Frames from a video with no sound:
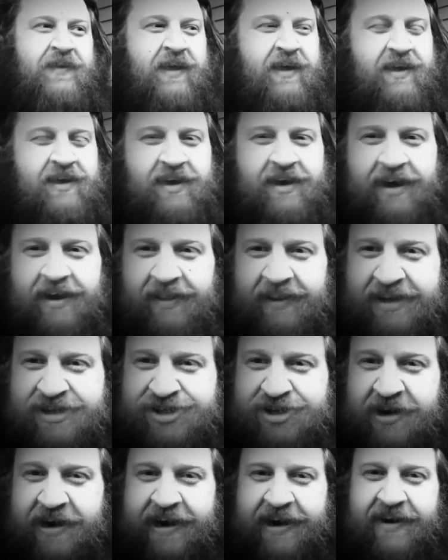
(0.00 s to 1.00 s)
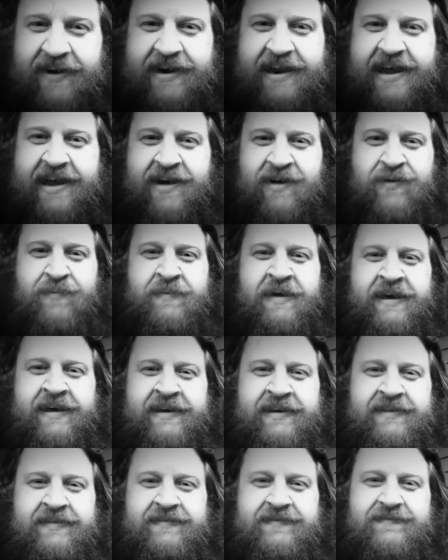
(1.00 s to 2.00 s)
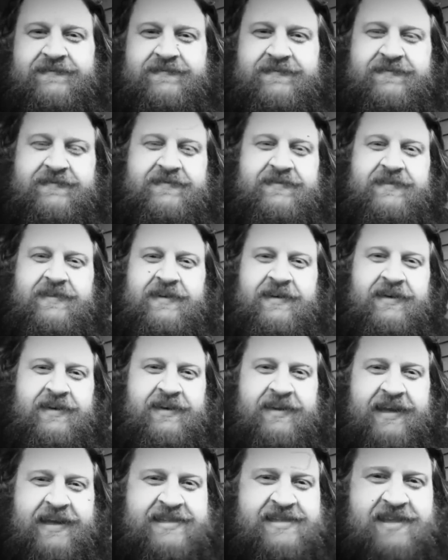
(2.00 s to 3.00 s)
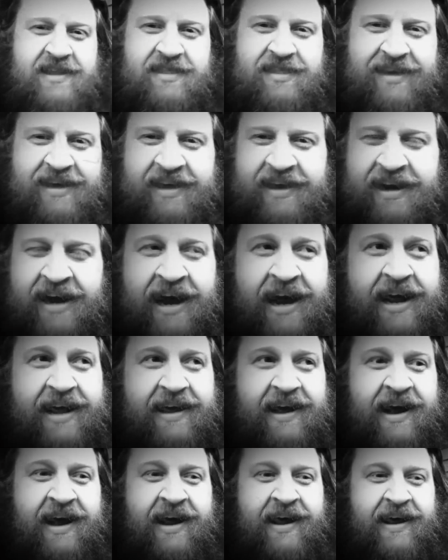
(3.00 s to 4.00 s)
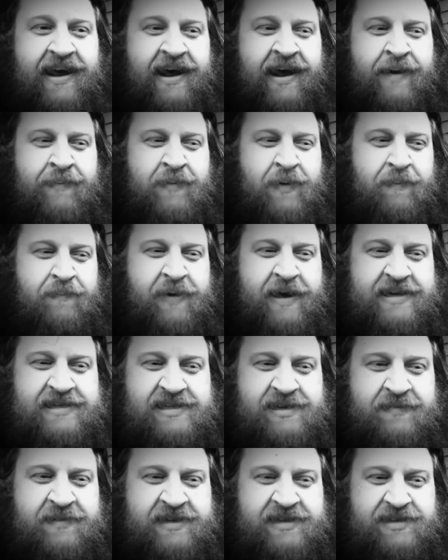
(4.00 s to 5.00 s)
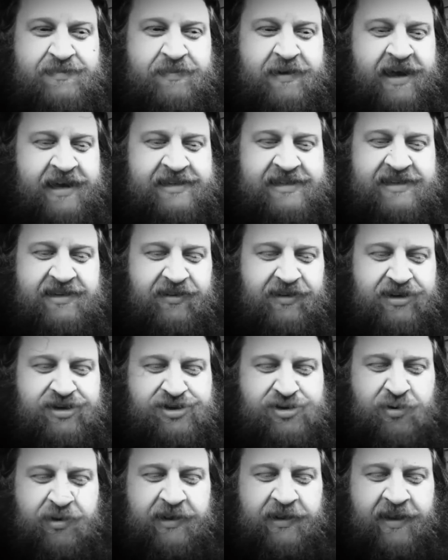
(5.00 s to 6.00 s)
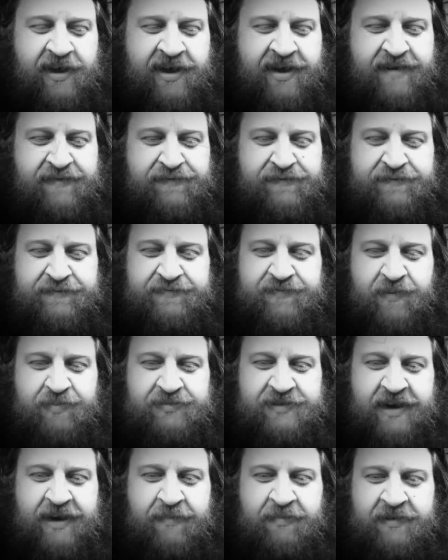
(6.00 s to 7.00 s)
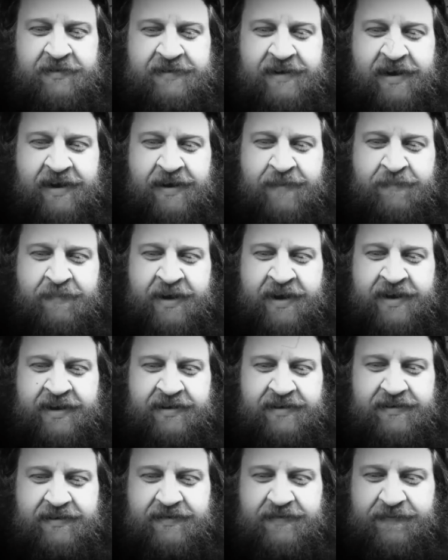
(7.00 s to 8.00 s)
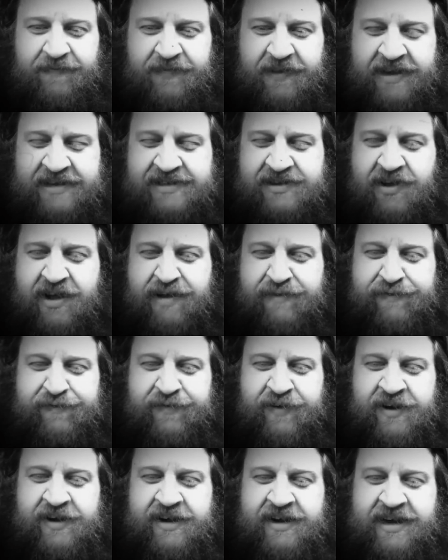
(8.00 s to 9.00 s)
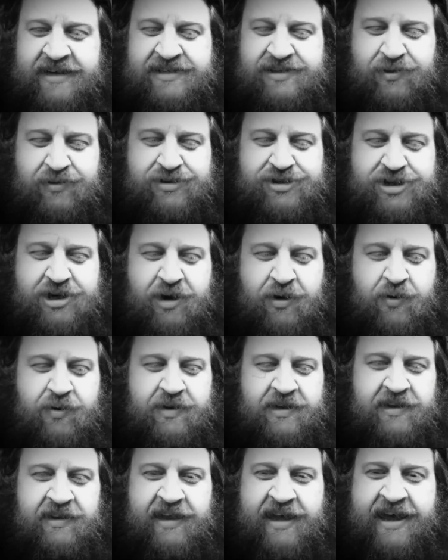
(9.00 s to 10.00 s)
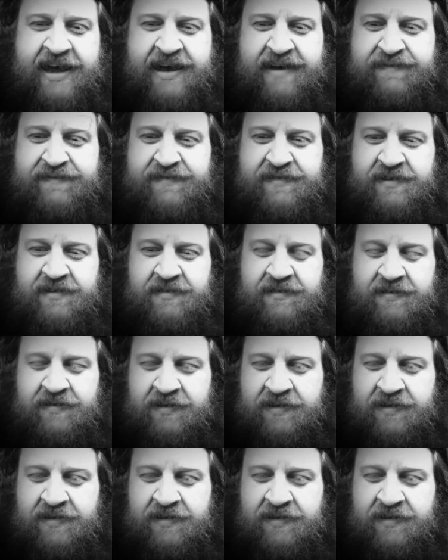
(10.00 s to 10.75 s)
You gotta let your hair down, man. That's the thing. I'm a pessimist, but I still enjoy life from time to time, man. I still have fun. I still joke and laugh and